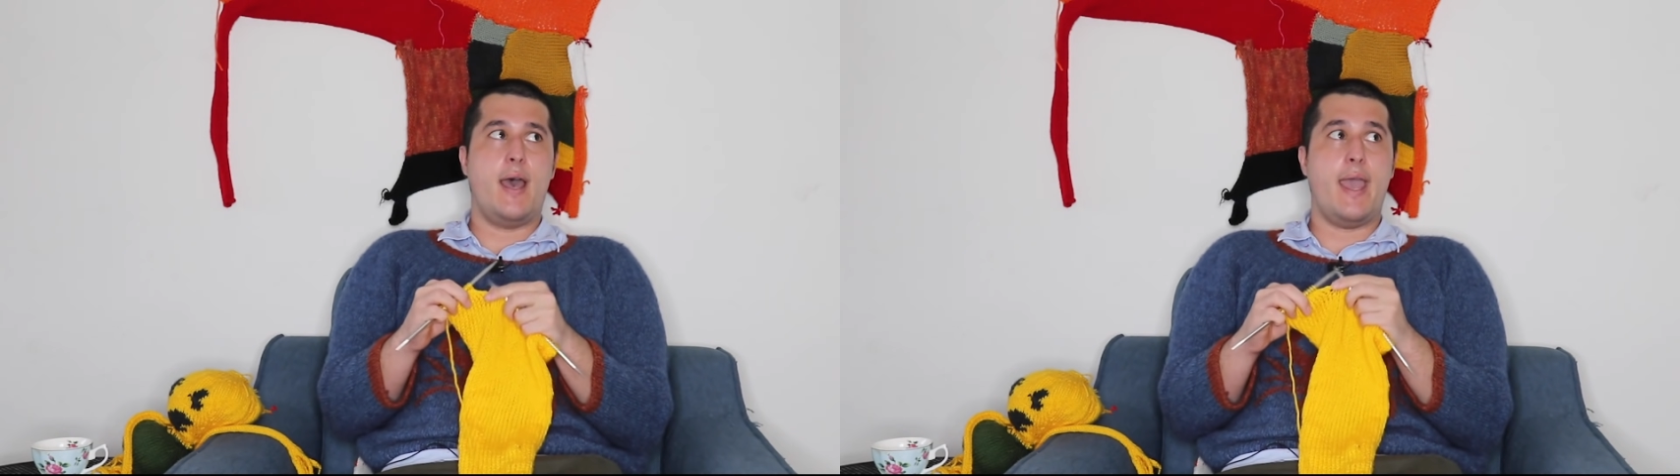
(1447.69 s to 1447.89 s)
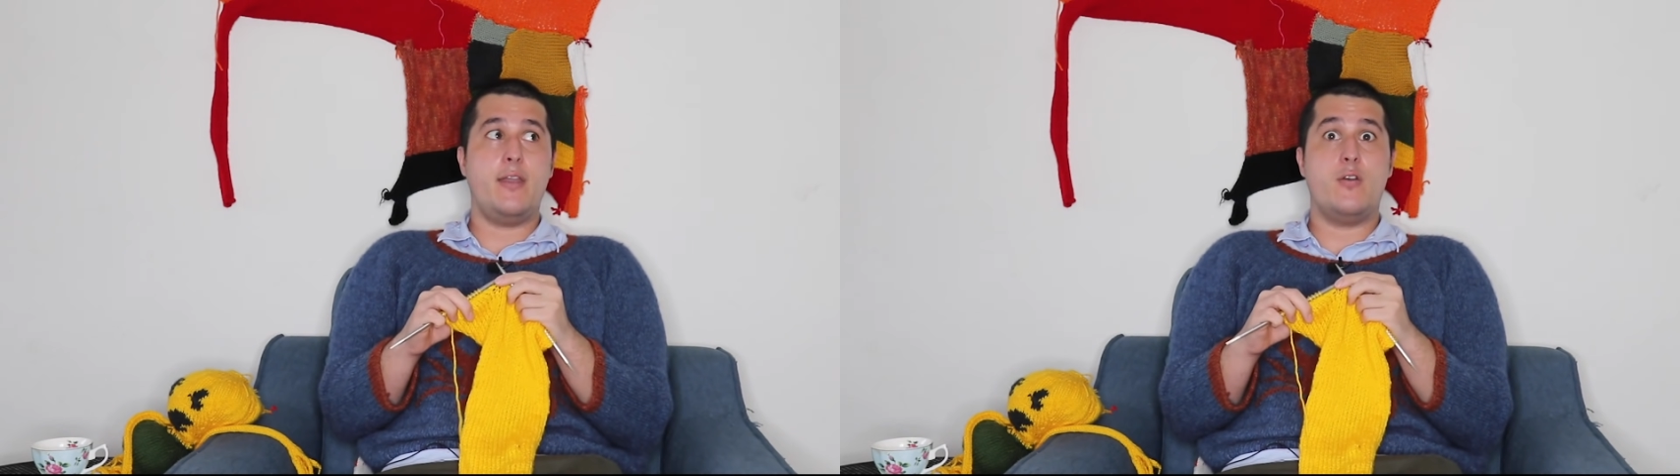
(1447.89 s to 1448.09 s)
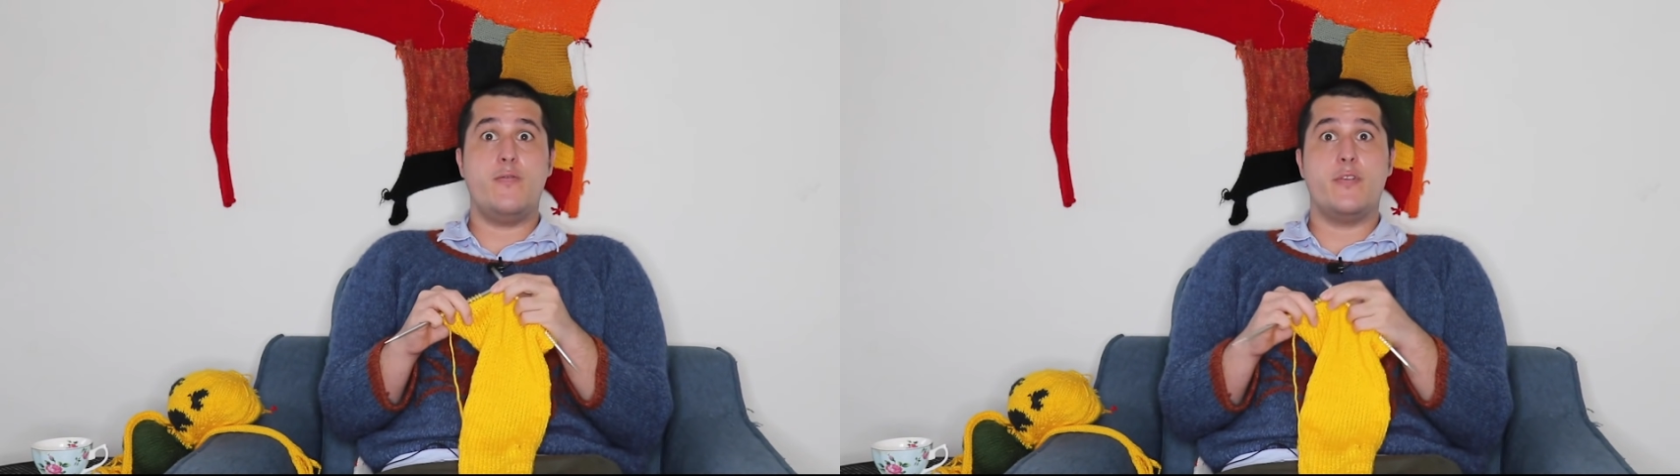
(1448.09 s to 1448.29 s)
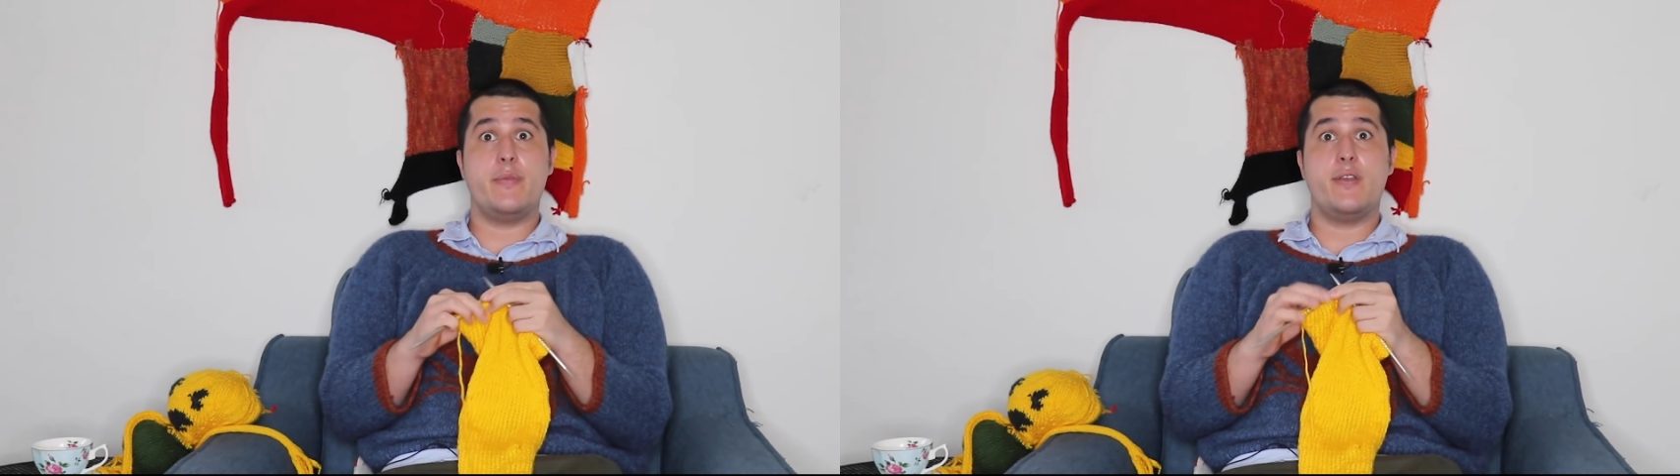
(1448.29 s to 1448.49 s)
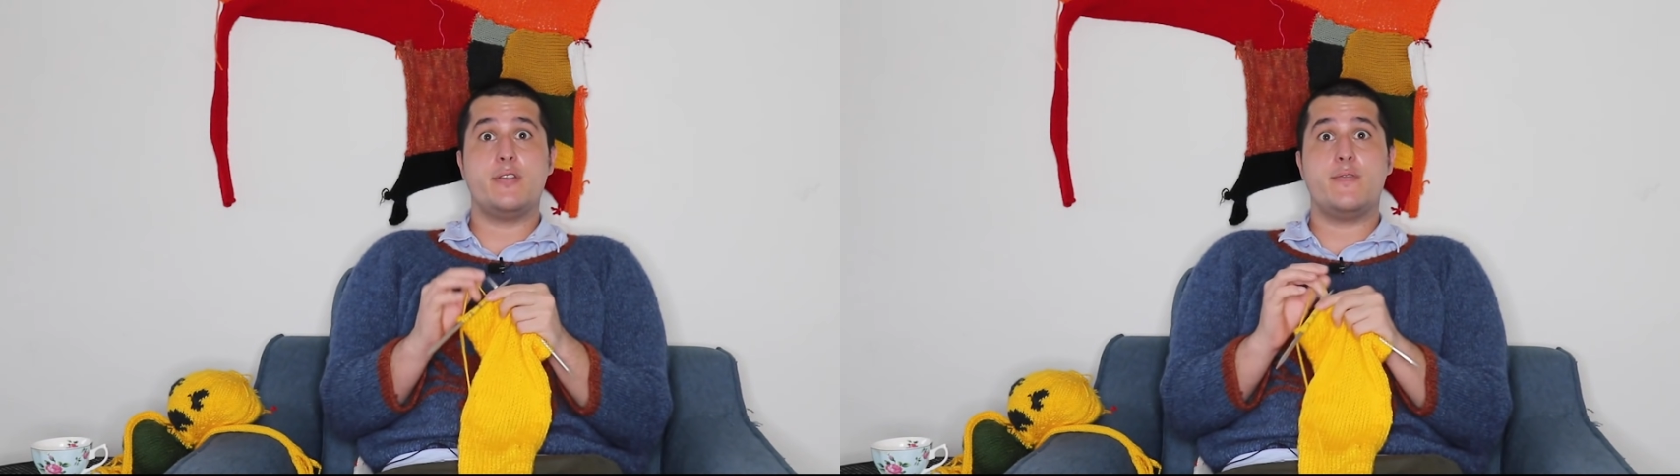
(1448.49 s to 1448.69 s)
I know from
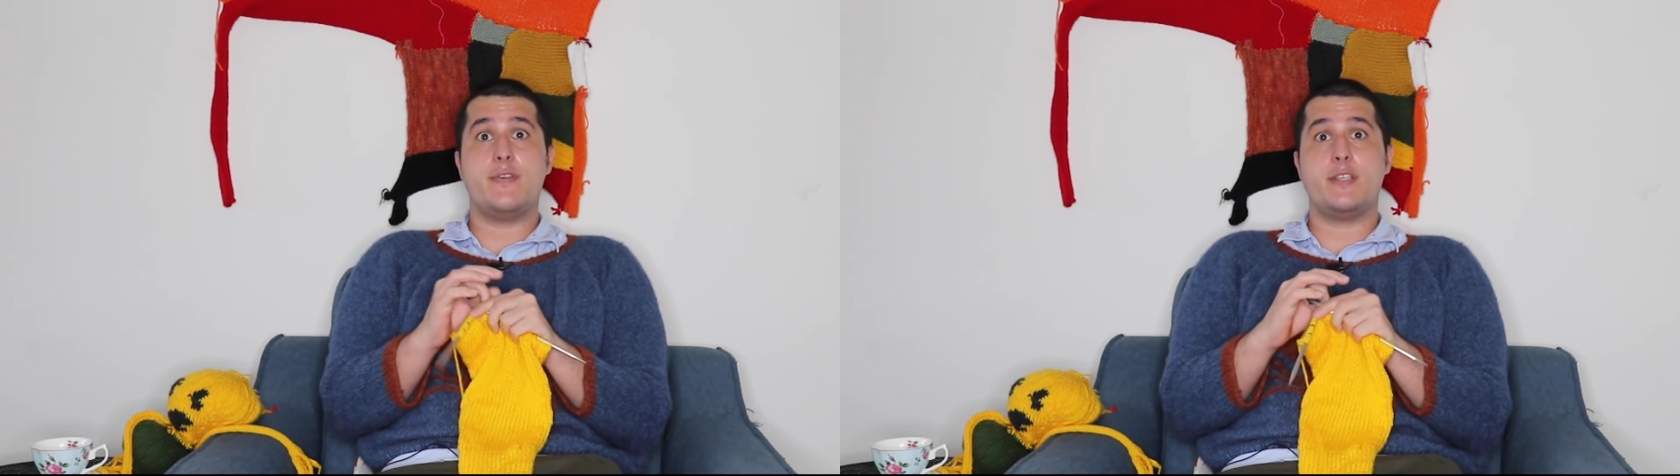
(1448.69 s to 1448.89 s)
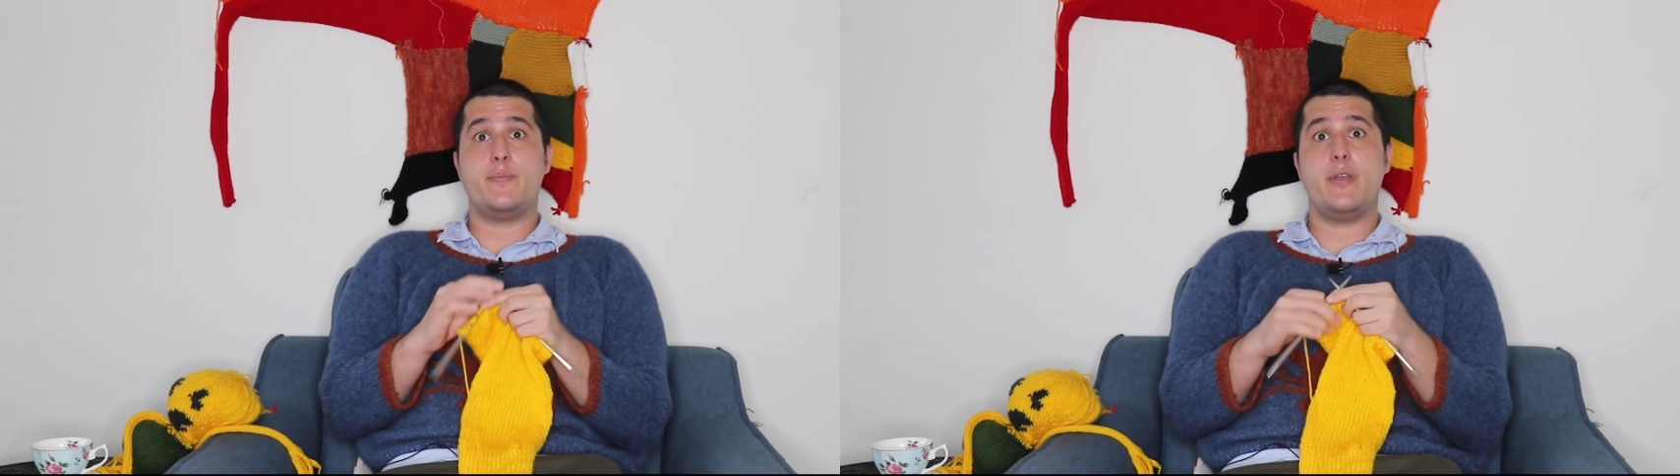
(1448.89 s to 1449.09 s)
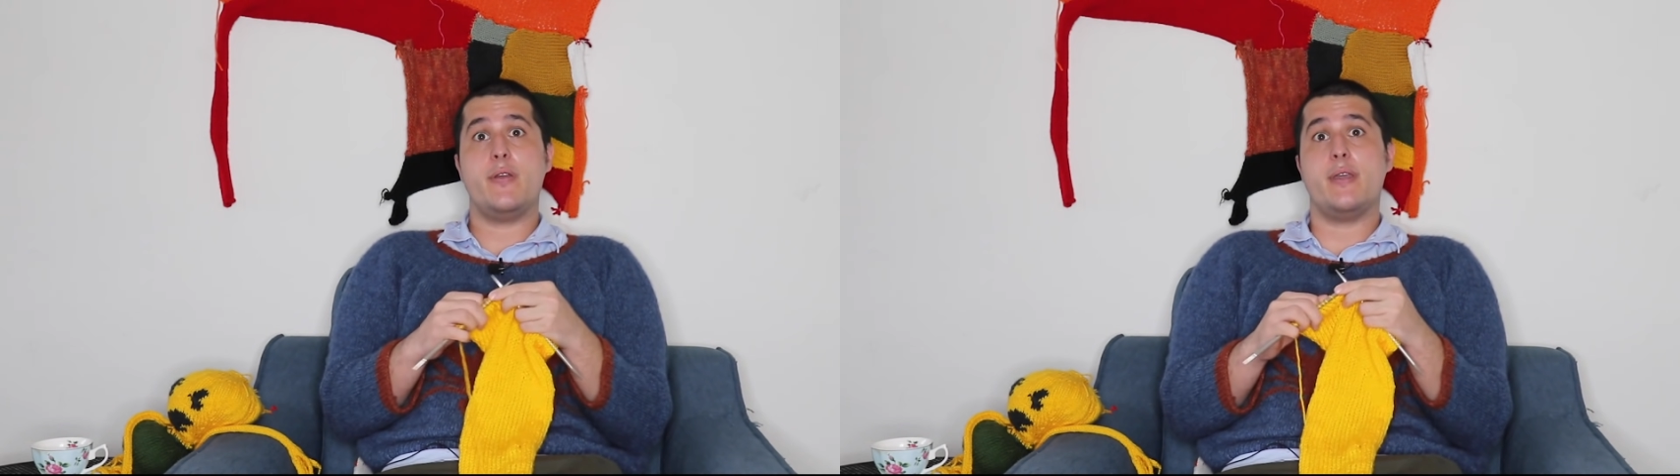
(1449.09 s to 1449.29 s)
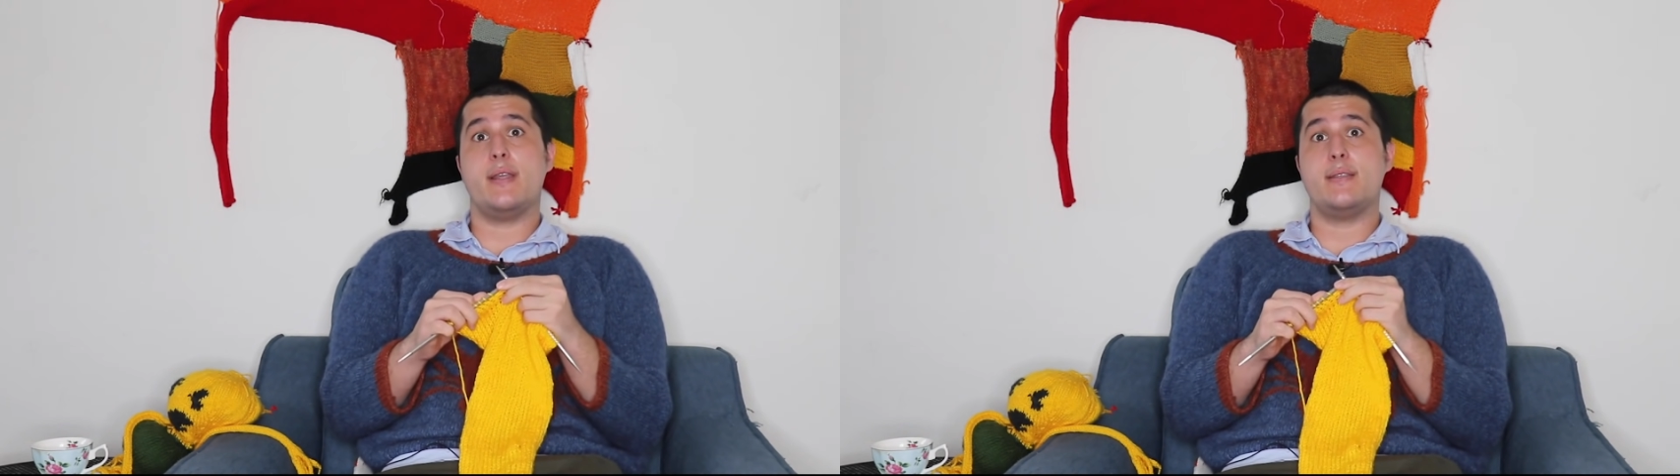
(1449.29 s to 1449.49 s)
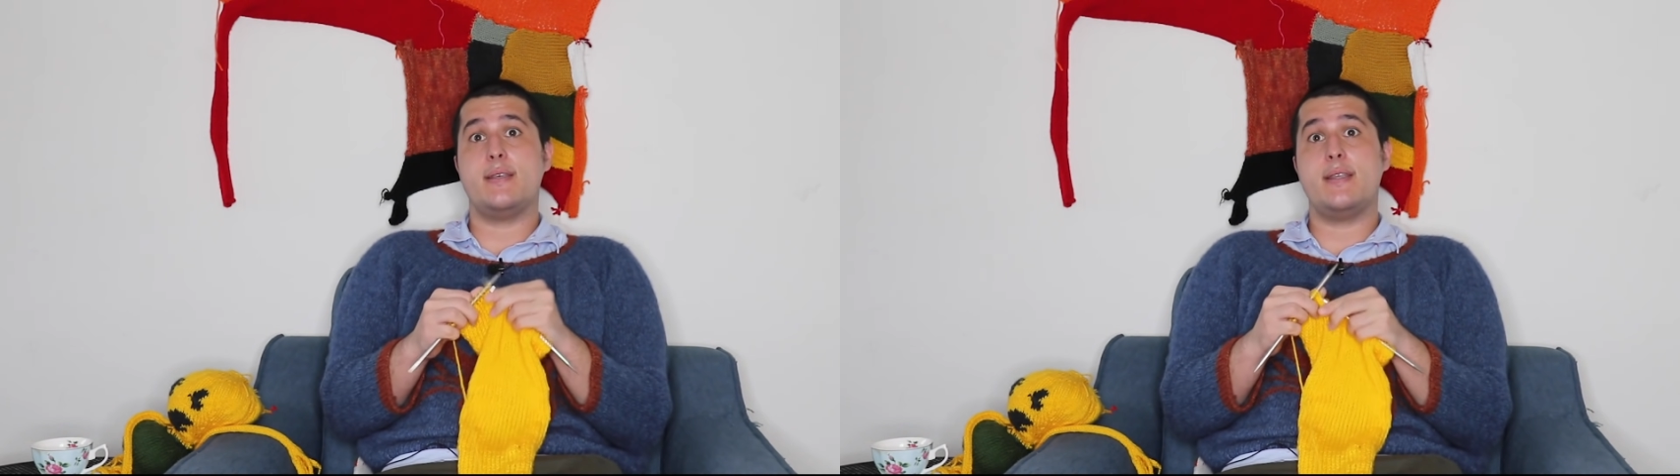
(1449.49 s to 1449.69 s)
years of
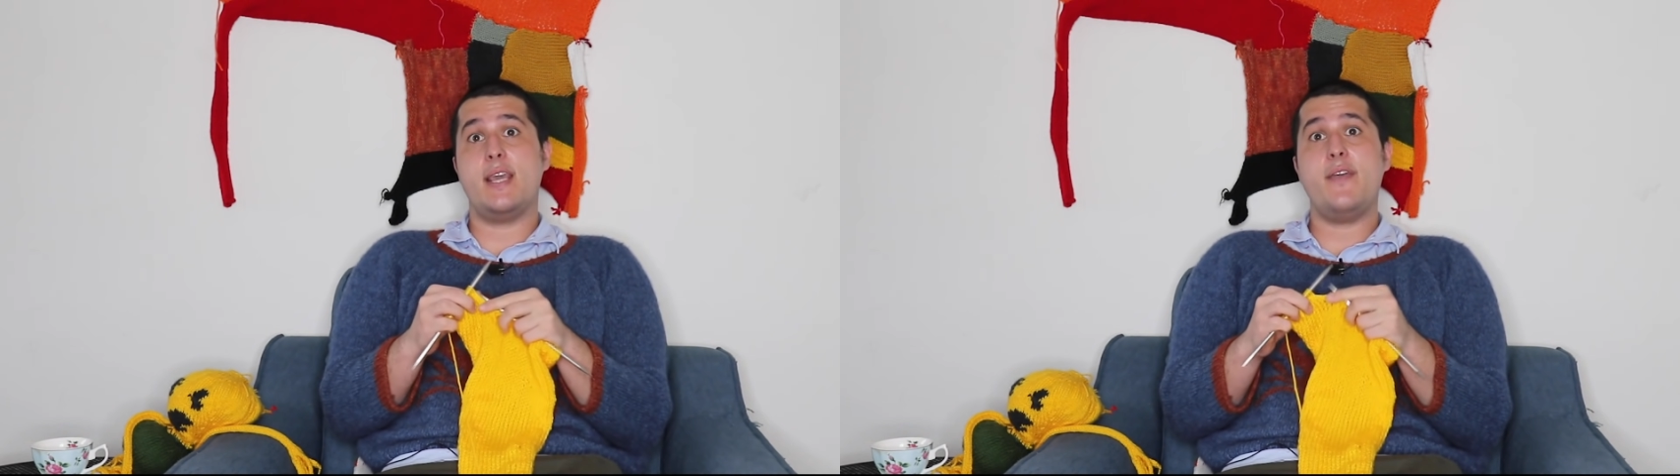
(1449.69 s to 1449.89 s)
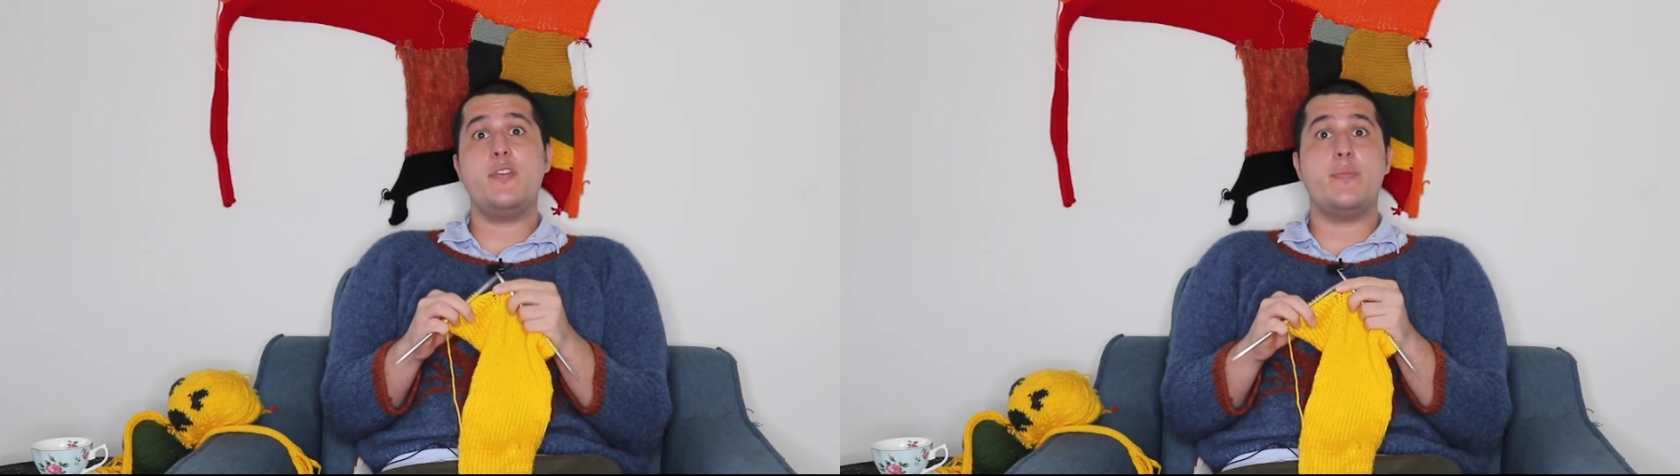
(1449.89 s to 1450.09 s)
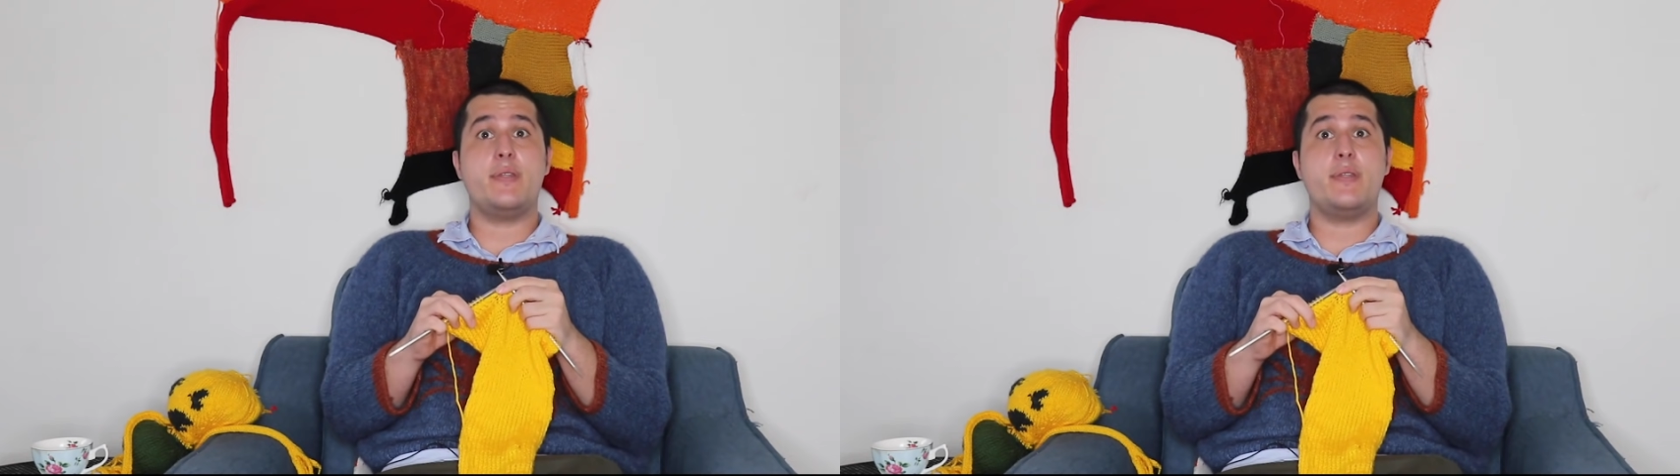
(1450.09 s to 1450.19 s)
experience that they have the